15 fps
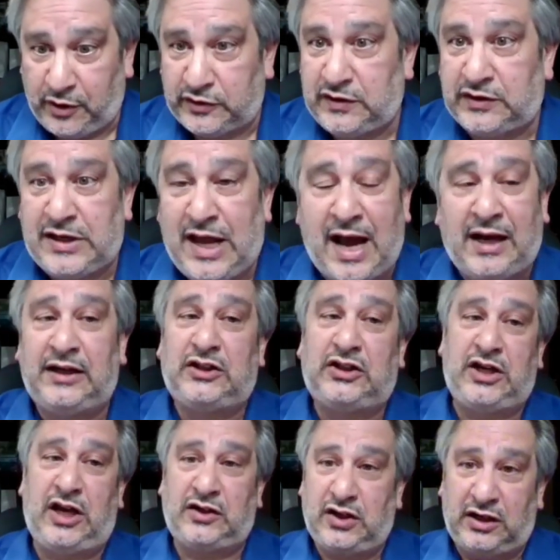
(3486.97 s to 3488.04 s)
because it's not going to
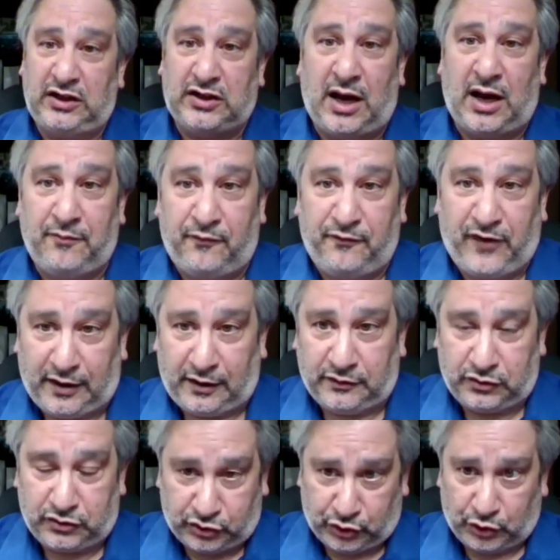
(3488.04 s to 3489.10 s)
change anytime
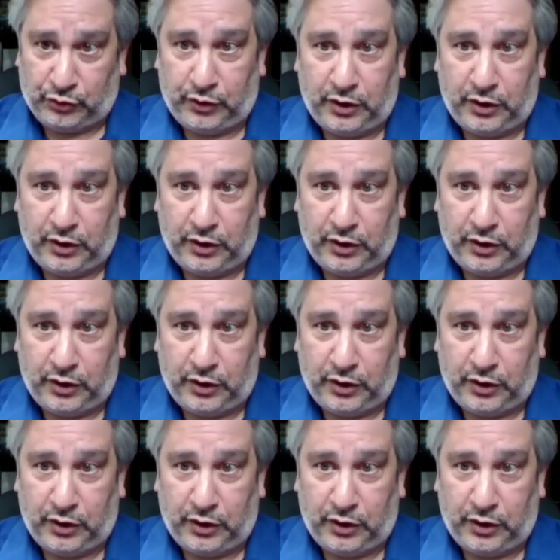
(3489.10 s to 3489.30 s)
soon.